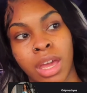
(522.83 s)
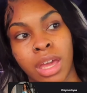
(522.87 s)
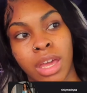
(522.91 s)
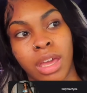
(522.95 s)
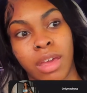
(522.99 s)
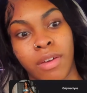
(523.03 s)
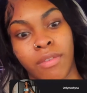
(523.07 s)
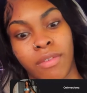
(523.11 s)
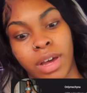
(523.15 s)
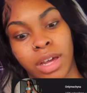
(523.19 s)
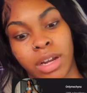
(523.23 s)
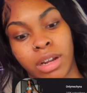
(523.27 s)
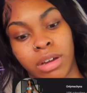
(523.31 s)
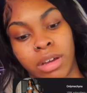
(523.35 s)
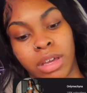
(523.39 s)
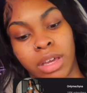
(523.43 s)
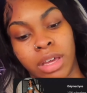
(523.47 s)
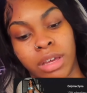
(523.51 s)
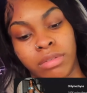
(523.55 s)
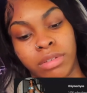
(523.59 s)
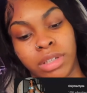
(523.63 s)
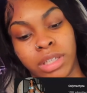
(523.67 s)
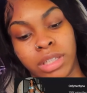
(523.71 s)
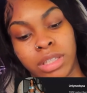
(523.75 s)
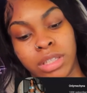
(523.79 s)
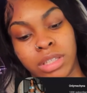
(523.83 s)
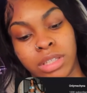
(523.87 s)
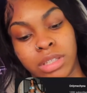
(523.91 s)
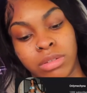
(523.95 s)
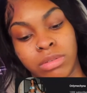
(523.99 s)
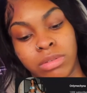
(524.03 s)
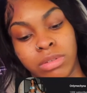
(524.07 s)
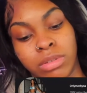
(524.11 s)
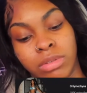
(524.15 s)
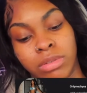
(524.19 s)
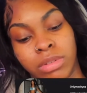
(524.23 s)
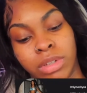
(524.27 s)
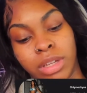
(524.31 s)
If I don't have nothing to
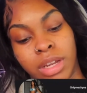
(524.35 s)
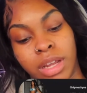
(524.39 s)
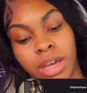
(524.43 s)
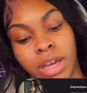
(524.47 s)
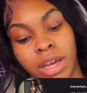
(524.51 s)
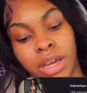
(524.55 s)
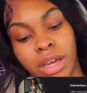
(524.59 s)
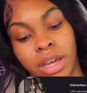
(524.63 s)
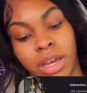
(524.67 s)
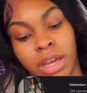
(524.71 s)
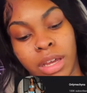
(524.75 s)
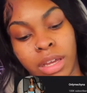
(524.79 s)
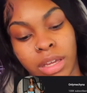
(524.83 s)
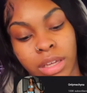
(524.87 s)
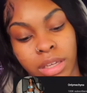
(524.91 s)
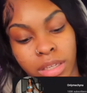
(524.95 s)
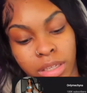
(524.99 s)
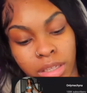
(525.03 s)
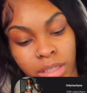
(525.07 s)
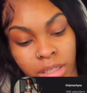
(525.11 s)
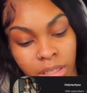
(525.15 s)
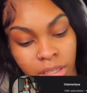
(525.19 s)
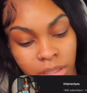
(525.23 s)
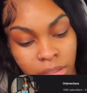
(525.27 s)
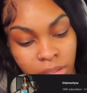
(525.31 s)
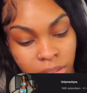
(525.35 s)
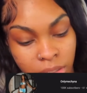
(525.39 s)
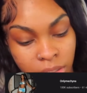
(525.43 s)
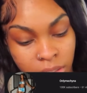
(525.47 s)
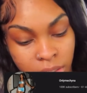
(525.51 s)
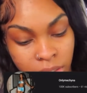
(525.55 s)
do, then I can go.